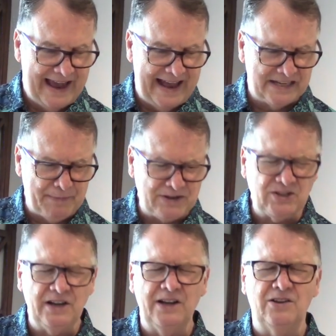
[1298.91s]
And
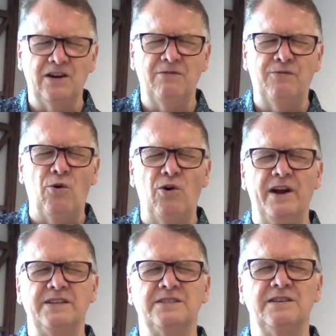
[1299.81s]
especially the
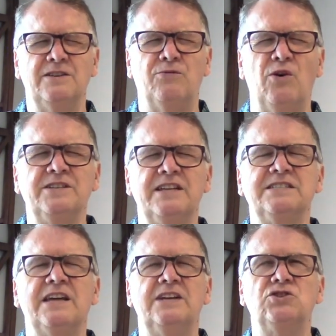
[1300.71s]
voice. The voice had
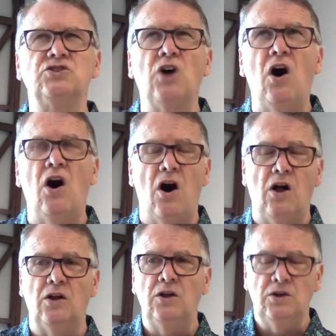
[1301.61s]
said,
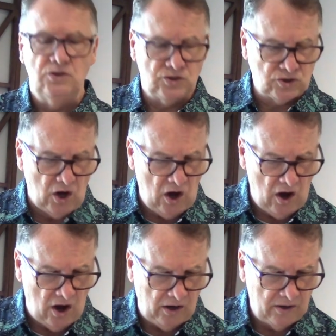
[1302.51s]
Saul,
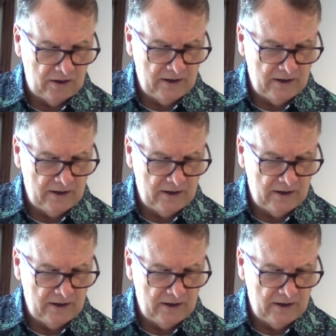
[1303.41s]
Saul.